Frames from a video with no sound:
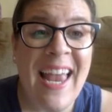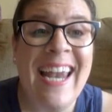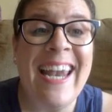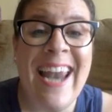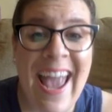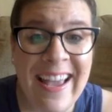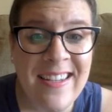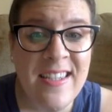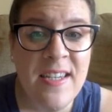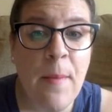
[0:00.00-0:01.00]

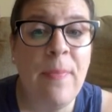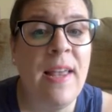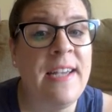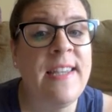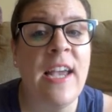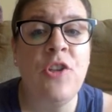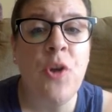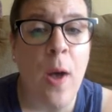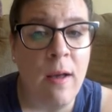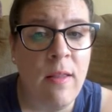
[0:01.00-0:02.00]
Next, place a
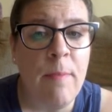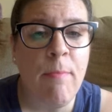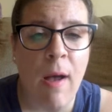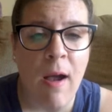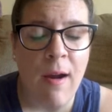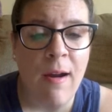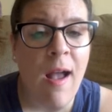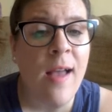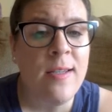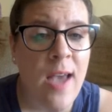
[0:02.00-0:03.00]
chocolate bar
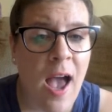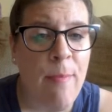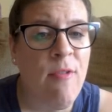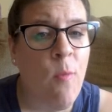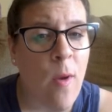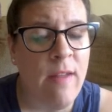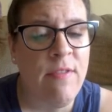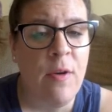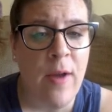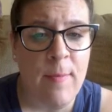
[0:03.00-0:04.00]
on top of one of
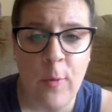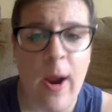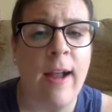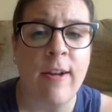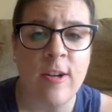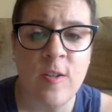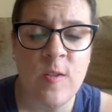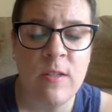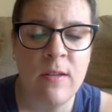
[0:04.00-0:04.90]
the graham crackers.